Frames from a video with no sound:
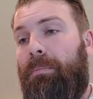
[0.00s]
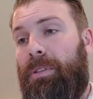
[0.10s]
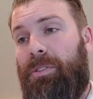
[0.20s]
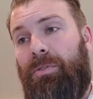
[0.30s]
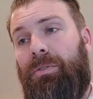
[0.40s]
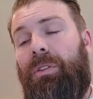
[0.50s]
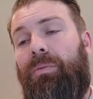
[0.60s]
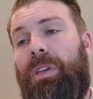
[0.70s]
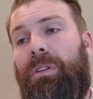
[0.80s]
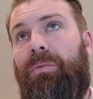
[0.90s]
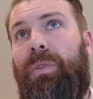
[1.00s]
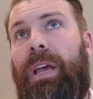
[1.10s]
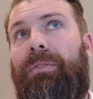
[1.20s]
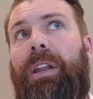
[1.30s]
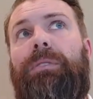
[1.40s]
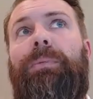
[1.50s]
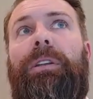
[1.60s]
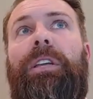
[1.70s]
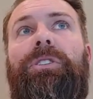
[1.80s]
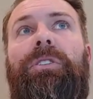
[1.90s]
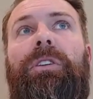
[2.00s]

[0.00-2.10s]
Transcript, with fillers: but certainly we we have an expectation